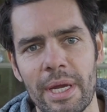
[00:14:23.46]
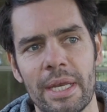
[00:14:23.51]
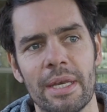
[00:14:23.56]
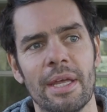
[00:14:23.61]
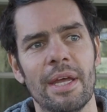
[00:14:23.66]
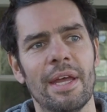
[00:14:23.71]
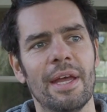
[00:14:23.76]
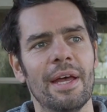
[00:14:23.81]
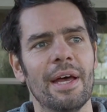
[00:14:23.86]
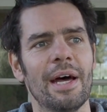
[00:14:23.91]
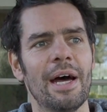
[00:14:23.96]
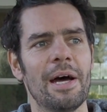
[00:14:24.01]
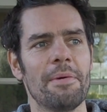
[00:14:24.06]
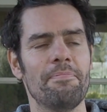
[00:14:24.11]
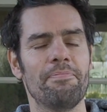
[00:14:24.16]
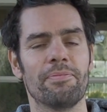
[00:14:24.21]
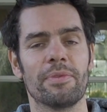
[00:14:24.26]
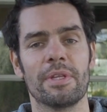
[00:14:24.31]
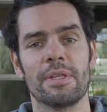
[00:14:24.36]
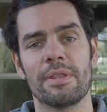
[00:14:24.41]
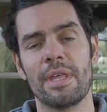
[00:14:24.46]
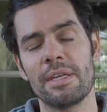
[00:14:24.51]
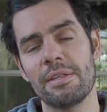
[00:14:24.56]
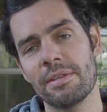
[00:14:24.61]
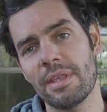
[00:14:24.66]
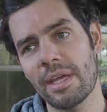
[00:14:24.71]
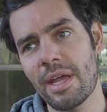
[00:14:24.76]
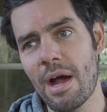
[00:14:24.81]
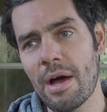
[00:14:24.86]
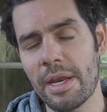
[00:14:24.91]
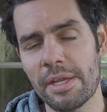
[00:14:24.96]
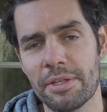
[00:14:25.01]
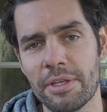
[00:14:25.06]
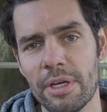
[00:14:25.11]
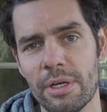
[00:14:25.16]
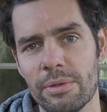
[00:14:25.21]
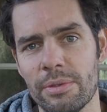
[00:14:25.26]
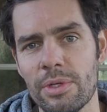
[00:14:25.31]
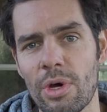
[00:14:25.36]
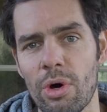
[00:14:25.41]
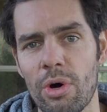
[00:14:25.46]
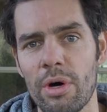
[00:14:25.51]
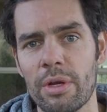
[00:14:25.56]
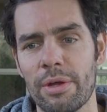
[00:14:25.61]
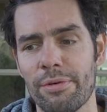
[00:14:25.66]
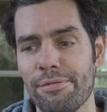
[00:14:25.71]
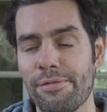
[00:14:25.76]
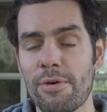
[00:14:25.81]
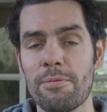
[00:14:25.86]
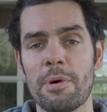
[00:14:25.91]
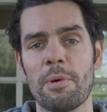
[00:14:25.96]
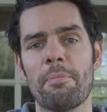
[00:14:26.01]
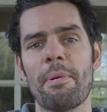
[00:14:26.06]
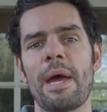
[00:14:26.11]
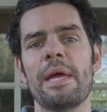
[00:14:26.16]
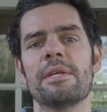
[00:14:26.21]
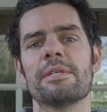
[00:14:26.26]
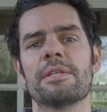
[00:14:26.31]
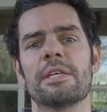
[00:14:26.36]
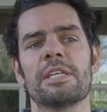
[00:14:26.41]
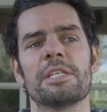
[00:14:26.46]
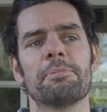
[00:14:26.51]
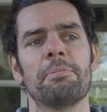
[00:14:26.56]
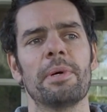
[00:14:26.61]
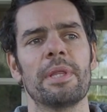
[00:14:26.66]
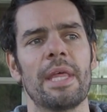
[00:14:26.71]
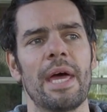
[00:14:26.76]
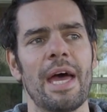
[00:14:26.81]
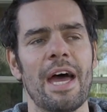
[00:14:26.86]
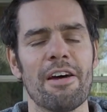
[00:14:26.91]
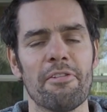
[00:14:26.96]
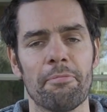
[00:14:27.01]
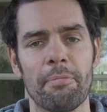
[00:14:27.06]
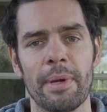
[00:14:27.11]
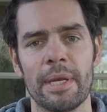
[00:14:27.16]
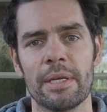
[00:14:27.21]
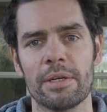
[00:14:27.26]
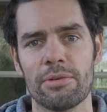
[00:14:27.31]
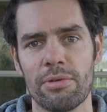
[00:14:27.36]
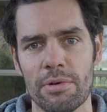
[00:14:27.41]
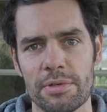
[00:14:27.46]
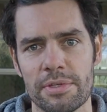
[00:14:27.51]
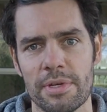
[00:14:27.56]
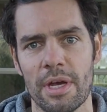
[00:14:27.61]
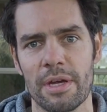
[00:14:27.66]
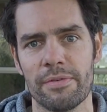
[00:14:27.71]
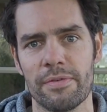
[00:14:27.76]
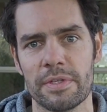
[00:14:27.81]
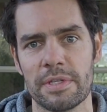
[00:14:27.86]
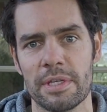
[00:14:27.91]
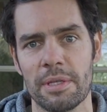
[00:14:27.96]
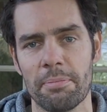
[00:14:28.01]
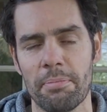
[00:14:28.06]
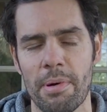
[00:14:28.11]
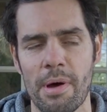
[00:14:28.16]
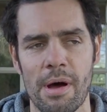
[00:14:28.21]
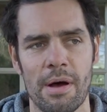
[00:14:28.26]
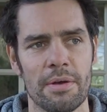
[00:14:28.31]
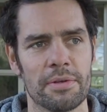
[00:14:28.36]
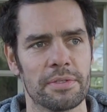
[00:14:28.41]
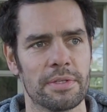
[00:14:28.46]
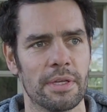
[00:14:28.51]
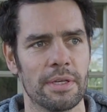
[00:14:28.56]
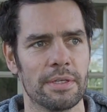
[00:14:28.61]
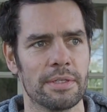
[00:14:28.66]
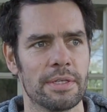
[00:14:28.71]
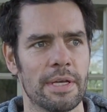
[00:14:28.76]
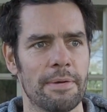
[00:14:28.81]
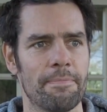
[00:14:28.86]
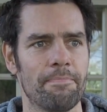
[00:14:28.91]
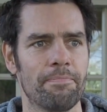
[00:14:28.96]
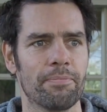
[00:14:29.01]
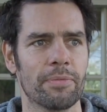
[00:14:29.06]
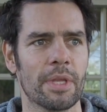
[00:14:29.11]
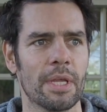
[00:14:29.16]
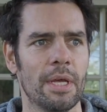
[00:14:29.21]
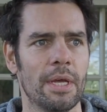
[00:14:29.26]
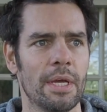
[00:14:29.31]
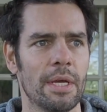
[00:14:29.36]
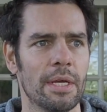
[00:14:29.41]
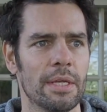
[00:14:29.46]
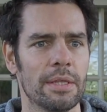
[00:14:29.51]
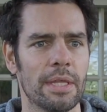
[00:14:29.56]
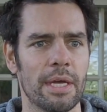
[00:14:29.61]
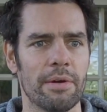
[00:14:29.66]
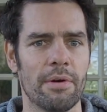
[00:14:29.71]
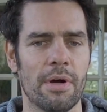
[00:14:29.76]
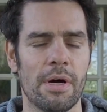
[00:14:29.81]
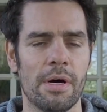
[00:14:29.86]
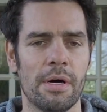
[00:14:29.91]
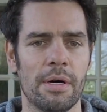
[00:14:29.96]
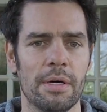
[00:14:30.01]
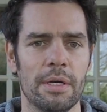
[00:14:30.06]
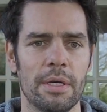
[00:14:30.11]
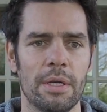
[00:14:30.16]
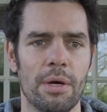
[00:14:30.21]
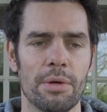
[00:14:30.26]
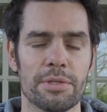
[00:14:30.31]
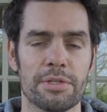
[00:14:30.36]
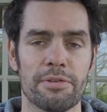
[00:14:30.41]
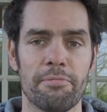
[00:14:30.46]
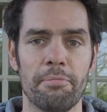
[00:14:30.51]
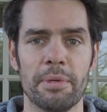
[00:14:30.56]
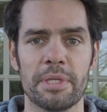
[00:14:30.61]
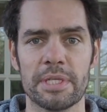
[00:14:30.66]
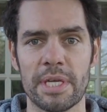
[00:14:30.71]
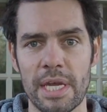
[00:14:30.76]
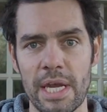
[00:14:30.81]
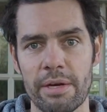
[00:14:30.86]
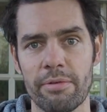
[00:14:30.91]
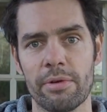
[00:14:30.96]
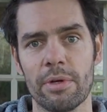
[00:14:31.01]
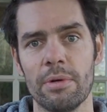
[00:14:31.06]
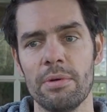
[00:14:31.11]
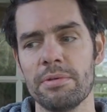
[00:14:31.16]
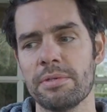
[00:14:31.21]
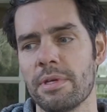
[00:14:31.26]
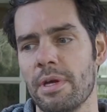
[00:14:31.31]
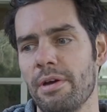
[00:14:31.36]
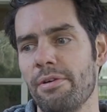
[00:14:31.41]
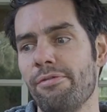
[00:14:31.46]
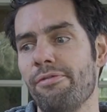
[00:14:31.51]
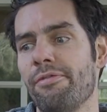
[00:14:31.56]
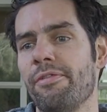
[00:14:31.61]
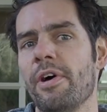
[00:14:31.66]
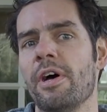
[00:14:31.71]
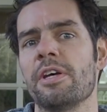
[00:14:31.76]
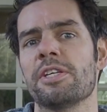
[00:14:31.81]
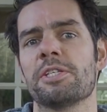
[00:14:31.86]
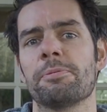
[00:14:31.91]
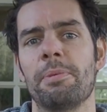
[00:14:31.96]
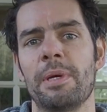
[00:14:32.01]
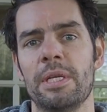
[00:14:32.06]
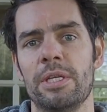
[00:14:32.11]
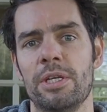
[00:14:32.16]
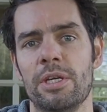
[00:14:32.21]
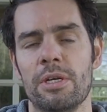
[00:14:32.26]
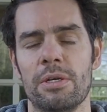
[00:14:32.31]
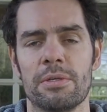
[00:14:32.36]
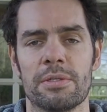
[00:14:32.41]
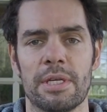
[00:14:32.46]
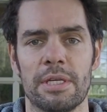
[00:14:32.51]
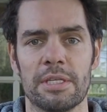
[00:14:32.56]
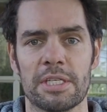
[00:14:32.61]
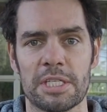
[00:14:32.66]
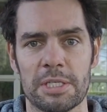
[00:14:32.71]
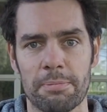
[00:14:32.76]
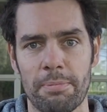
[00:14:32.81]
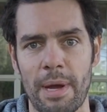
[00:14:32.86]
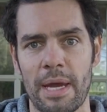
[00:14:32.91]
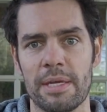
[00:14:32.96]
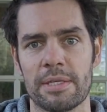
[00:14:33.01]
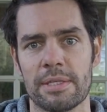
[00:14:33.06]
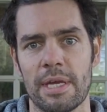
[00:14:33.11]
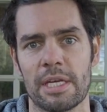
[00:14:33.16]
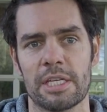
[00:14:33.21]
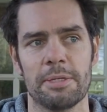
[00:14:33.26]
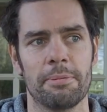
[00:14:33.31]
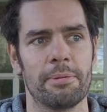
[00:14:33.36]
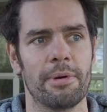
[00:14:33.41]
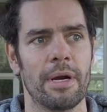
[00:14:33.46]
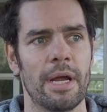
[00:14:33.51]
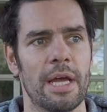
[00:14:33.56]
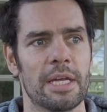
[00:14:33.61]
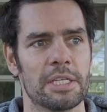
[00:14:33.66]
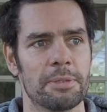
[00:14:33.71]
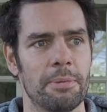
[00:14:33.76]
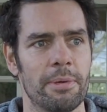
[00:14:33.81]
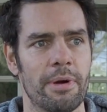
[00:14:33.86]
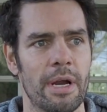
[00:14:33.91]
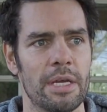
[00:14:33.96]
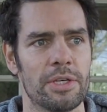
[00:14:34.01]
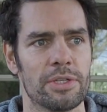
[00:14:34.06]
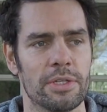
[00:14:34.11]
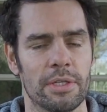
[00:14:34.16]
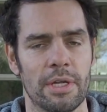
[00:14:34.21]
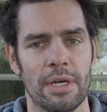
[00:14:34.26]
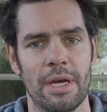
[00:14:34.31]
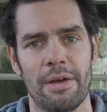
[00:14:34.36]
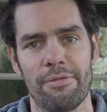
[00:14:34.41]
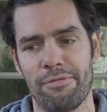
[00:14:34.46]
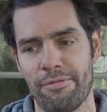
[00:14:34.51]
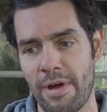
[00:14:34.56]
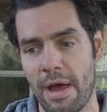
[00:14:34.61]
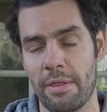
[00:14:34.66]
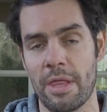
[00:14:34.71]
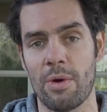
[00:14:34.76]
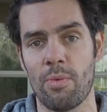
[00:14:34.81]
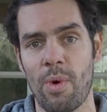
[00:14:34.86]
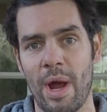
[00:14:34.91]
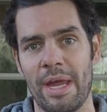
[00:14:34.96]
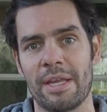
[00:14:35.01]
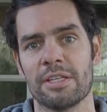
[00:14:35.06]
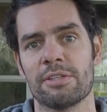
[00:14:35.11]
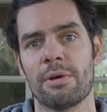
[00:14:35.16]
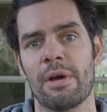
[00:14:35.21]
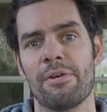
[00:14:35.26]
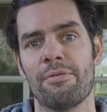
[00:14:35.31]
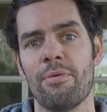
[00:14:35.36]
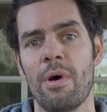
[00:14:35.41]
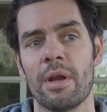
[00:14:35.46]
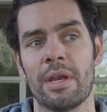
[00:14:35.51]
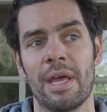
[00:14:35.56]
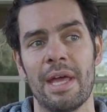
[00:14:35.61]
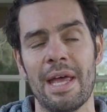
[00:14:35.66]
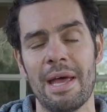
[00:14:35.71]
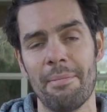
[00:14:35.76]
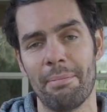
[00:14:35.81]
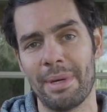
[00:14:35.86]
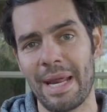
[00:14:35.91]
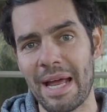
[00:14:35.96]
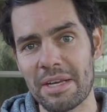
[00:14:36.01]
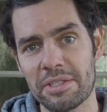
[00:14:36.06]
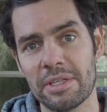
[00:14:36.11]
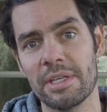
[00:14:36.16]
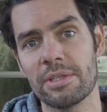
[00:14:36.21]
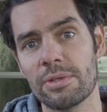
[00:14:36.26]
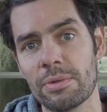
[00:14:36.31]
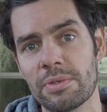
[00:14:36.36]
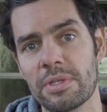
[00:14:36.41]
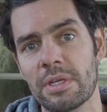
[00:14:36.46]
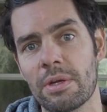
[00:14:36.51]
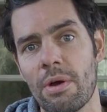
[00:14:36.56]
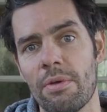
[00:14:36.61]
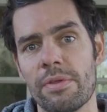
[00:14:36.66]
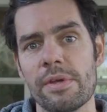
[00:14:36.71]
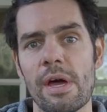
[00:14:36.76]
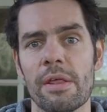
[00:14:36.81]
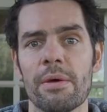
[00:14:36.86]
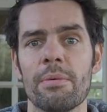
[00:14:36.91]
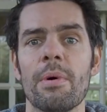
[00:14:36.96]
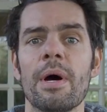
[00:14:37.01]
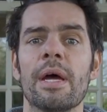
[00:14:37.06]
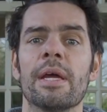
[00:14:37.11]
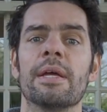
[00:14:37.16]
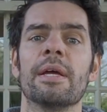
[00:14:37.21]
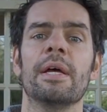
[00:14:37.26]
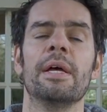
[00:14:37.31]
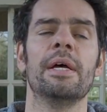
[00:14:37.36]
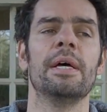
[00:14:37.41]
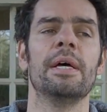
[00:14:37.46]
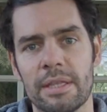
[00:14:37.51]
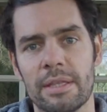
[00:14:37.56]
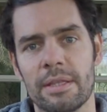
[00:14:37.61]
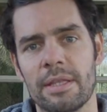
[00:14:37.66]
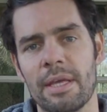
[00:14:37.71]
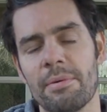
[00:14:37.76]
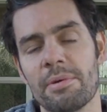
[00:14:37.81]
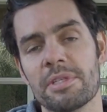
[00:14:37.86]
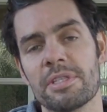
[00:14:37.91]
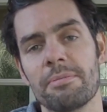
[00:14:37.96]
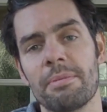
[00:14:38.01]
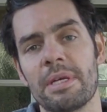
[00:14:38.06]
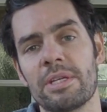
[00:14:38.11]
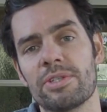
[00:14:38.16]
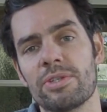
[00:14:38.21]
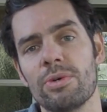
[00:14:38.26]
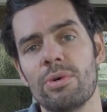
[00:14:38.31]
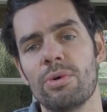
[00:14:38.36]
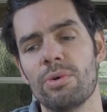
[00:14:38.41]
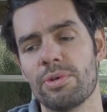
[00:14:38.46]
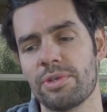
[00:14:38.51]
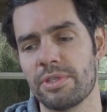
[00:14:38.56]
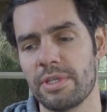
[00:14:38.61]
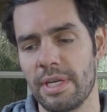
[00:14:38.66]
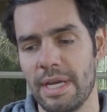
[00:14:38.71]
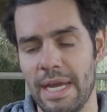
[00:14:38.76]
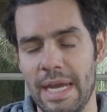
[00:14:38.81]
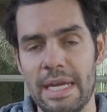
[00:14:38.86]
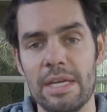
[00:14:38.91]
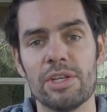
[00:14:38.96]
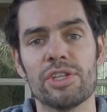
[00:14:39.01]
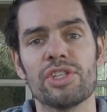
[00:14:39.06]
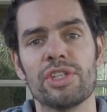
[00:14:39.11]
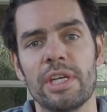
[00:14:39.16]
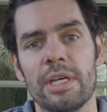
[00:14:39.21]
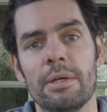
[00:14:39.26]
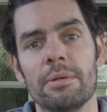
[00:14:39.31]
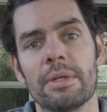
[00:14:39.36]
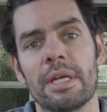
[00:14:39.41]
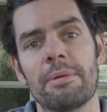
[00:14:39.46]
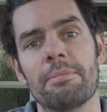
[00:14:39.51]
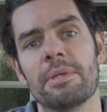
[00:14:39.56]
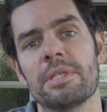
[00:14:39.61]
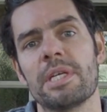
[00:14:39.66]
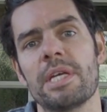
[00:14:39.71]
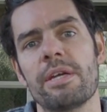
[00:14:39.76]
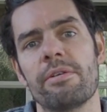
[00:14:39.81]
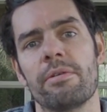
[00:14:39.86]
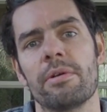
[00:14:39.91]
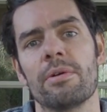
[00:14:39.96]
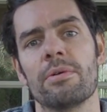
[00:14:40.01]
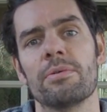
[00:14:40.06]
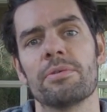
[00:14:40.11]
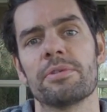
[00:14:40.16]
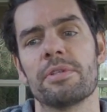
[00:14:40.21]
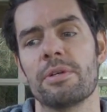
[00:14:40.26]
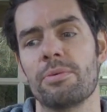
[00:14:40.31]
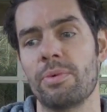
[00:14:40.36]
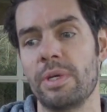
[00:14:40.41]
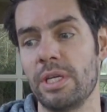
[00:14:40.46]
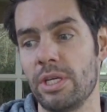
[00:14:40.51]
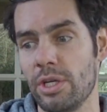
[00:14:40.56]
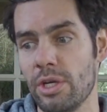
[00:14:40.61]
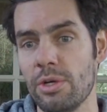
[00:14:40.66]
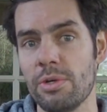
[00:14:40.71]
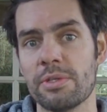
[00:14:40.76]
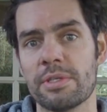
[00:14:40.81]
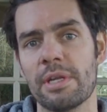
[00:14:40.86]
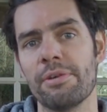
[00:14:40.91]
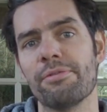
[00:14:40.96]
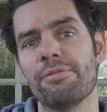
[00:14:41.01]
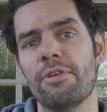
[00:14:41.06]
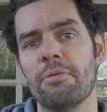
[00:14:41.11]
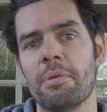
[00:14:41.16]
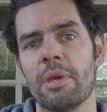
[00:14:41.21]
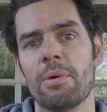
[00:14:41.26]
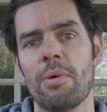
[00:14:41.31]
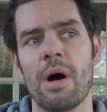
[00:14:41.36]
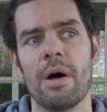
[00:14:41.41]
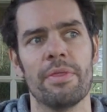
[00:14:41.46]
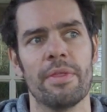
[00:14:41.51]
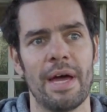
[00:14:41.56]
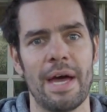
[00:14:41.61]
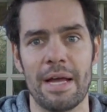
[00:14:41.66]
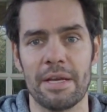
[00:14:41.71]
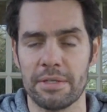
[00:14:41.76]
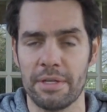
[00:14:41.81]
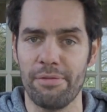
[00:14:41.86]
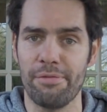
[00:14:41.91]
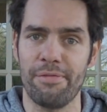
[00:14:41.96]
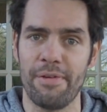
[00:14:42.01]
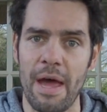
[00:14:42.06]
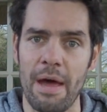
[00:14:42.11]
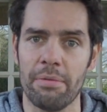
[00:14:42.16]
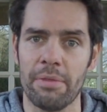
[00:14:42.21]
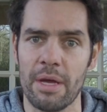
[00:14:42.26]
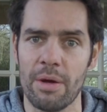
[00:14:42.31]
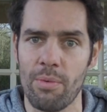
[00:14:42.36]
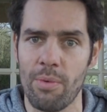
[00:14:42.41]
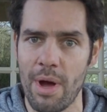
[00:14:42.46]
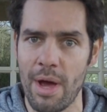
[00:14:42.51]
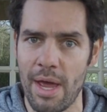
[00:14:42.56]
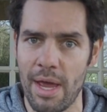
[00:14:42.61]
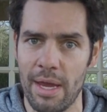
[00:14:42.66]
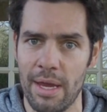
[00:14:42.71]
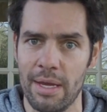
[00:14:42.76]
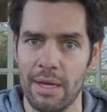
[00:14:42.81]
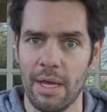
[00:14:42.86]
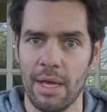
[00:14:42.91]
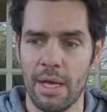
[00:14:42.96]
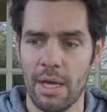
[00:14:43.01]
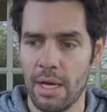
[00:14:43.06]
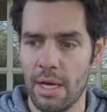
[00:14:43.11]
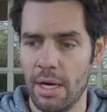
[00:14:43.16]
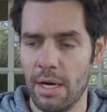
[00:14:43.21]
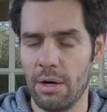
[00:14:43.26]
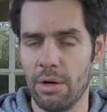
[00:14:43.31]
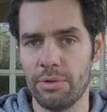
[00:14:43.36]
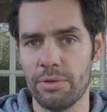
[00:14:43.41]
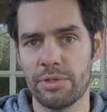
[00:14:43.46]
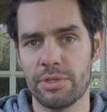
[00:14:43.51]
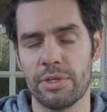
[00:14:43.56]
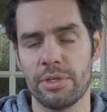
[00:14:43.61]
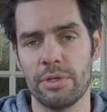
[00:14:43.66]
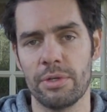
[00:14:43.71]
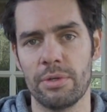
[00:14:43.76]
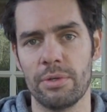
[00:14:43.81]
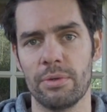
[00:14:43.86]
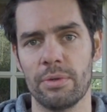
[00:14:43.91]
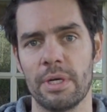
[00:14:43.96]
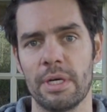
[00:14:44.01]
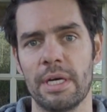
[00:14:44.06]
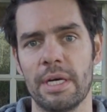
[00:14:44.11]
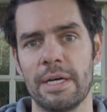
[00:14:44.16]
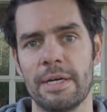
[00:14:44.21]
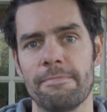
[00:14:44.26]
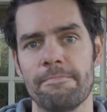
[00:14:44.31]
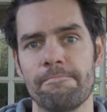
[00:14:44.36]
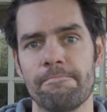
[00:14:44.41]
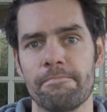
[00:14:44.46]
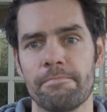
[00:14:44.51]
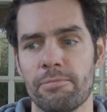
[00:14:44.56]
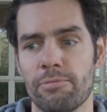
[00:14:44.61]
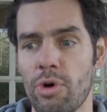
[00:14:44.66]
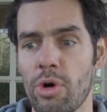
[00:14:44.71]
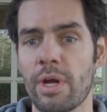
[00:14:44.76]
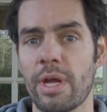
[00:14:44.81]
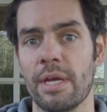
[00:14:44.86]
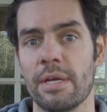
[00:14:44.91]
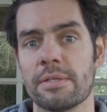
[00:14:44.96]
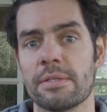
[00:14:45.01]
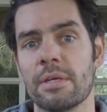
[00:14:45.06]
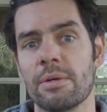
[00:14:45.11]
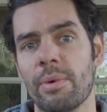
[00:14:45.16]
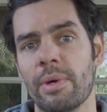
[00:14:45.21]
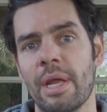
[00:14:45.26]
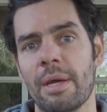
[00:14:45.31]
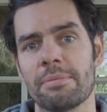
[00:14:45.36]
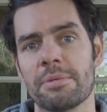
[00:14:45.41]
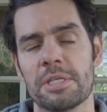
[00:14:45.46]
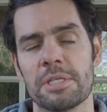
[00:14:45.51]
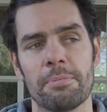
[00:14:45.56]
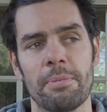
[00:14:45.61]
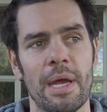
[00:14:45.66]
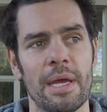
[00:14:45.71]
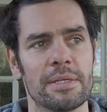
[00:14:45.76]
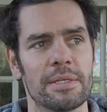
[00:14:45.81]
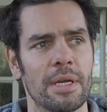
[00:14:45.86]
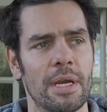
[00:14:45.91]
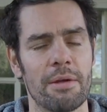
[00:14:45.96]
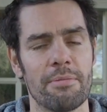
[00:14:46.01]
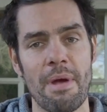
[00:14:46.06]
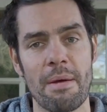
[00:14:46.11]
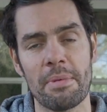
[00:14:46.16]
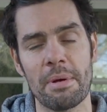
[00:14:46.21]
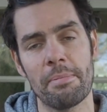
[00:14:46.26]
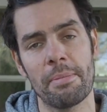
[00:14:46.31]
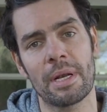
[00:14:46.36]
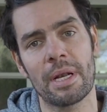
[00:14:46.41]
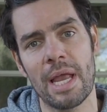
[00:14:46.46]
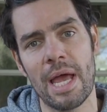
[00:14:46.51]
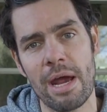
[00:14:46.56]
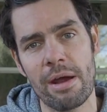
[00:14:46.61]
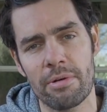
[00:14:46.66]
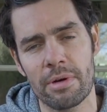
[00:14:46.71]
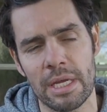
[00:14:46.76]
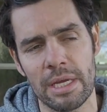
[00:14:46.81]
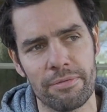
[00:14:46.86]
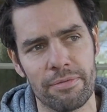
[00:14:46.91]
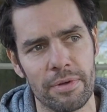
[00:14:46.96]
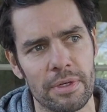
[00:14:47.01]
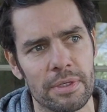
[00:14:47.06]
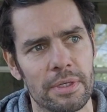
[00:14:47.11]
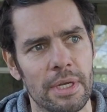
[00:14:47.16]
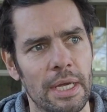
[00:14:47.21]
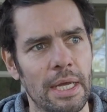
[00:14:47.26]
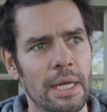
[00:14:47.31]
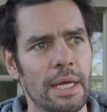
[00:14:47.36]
in. They kind of do, not on a formal basis, but there have been crossovers in the past, and there are lots of materials that have first been used in space exploration that have found their way into F1, but actually it's also gone the other way. There were some exhaust heat shielding materials that we used in Formula One that actually found their way onto rockets that went up to space. And I remember McLaren even